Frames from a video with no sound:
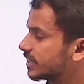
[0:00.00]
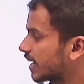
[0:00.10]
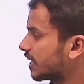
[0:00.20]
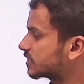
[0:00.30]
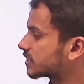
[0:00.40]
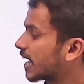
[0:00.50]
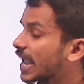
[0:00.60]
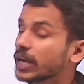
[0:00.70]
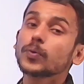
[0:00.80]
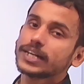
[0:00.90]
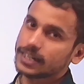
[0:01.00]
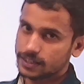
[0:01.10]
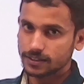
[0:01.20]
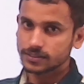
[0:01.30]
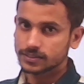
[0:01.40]
gets acquitted,
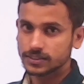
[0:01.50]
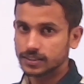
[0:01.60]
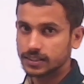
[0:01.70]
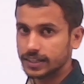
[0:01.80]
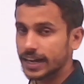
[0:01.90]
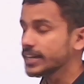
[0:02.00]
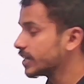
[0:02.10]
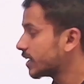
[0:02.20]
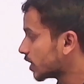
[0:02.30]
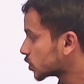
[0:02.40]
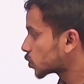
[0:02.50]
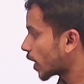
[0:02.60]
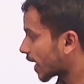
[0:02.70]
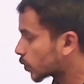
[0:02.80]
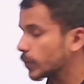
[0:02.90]
right? So
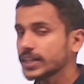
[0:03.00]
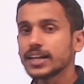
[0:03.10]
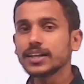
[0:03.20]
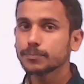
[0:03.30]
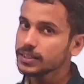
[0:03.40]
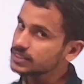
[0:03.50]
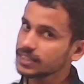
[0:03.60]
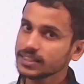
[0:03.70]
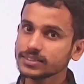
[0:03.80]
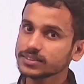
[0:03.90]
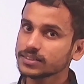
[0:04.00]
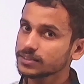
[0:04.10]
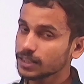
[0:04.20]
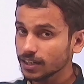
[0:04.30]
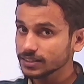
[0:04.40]
acquitted means
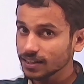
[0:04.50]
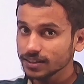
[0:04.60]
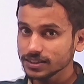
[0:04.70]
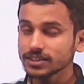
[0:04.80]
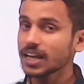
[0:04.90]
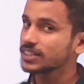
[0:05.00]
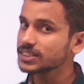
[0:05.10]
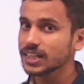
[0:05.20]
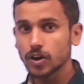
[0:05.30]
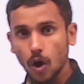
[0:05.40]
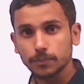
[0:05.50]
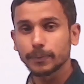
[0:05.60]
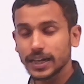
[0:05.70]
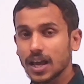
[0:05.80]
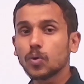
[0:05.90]
the charges are not
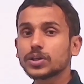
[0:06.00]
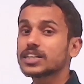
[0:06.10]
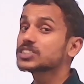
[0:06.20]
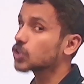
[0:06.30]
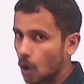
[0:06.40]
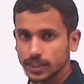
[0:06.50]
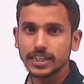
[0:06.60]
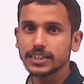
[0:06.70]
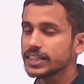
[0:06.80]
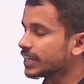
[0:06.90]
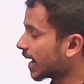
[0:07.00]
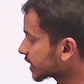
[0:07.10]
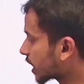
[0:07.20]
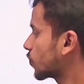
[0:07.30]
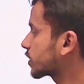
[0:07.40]
made out, he is not guilty, and
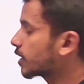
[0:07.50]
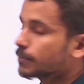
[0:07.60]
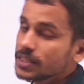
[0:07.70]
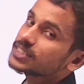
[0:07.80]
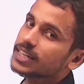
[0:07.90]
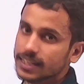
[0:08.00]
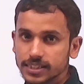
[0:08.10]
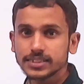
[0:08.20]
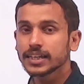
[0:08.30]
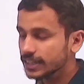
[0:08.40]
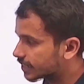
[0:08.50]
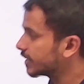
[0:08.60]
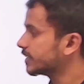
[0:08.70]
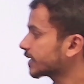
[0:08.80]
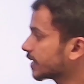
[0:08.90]
convicted means he is
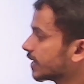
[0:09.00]
guilty,